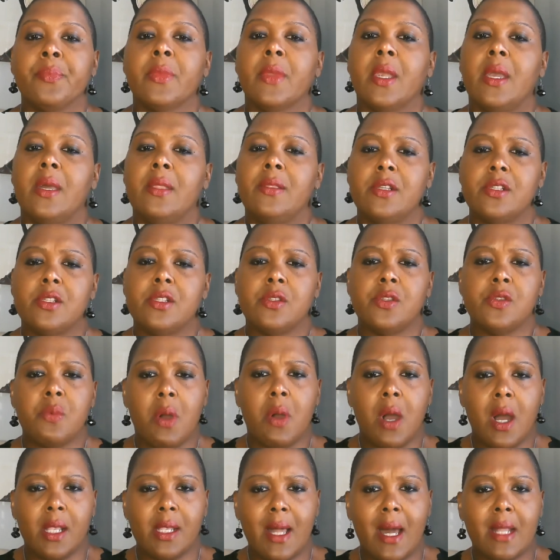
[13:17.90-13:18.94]
and this is
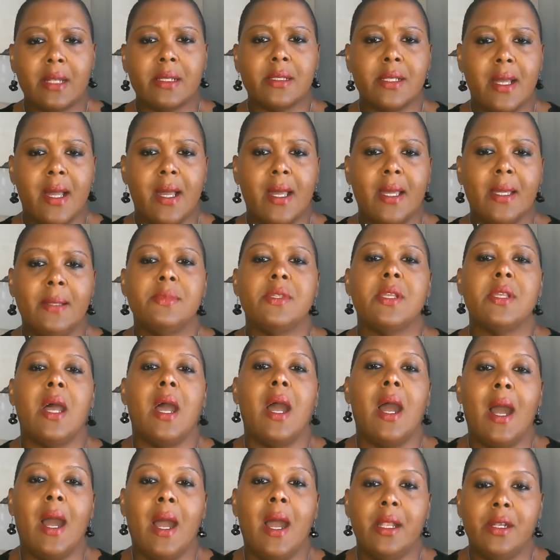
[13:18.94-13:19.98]
why a lot of times
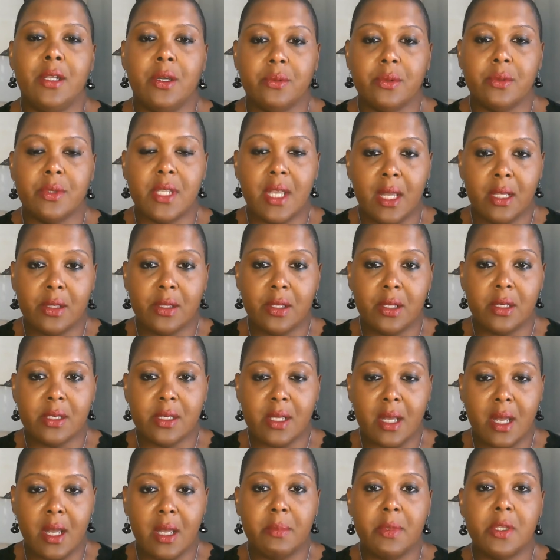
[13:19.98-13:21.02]
I don't take the
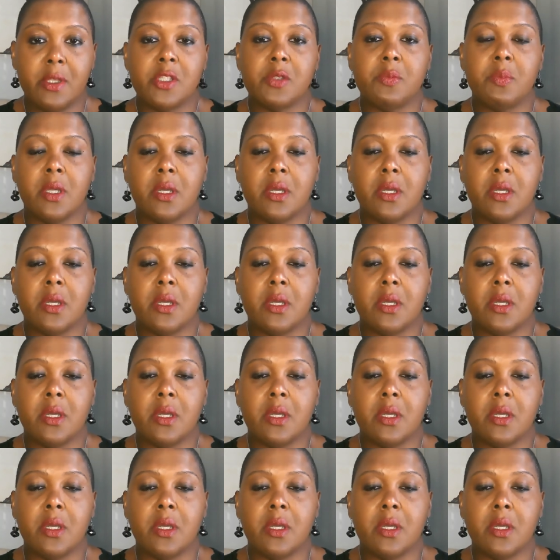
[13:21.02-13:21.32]
assignments,